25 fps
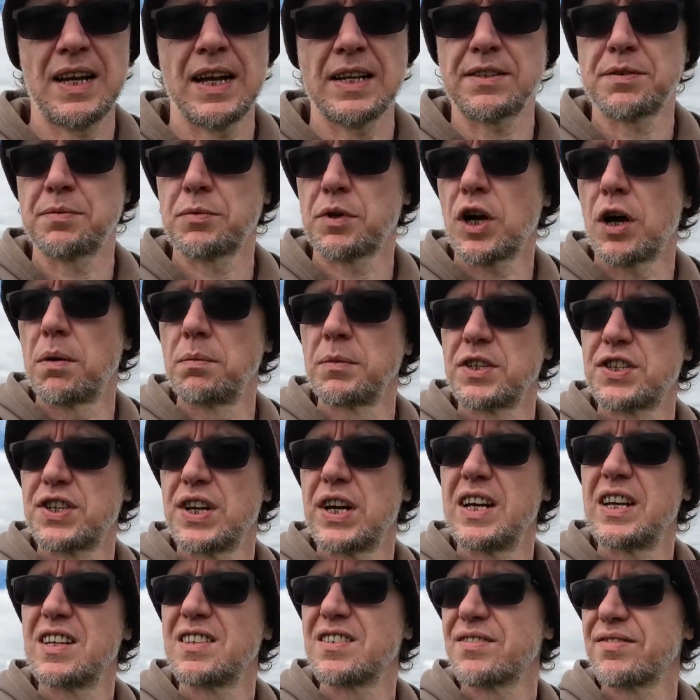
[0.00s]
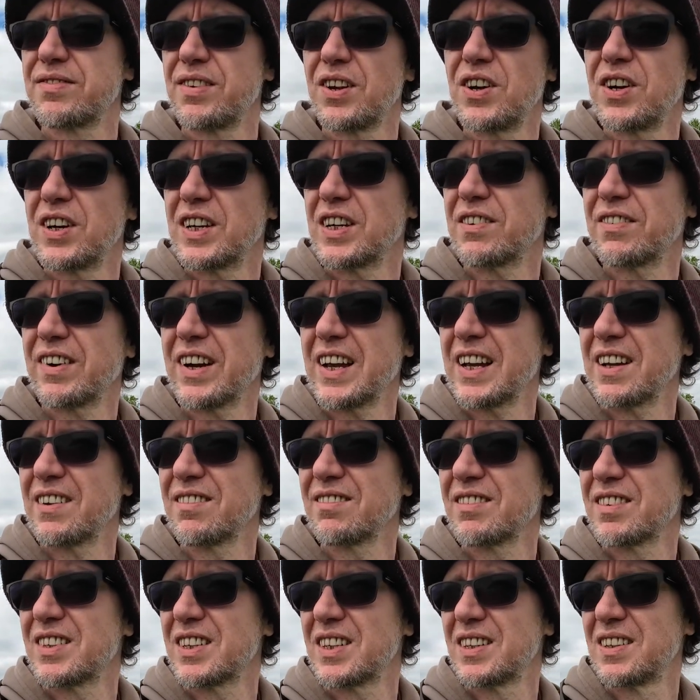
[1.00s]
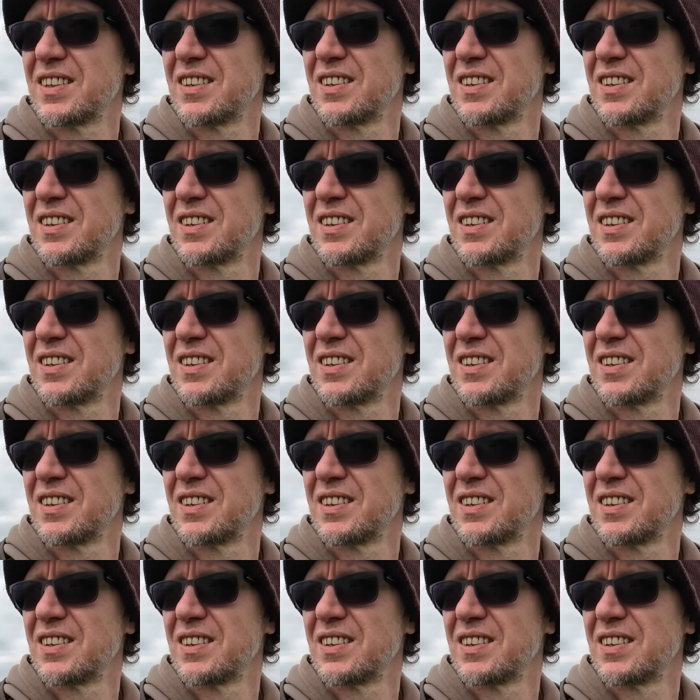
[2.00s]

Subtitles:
some common terns flying around.